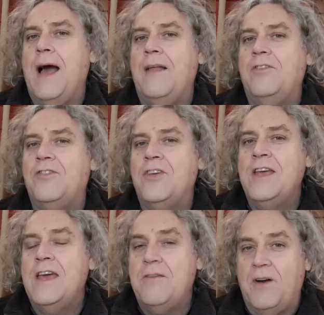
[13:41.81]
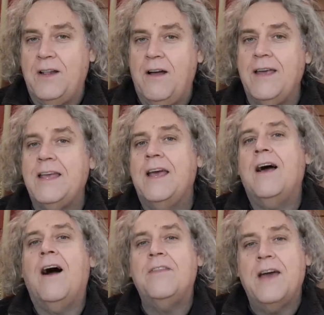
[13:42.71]
And if I like
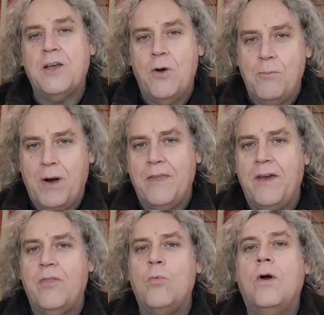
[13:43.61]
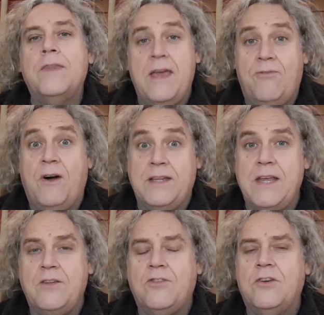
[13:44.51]
it, I then go and buy the other one if I
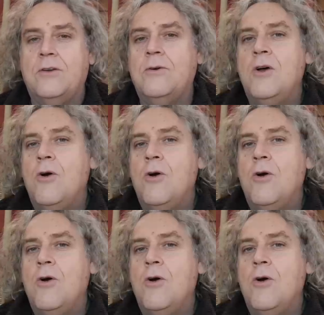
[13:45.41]
need to,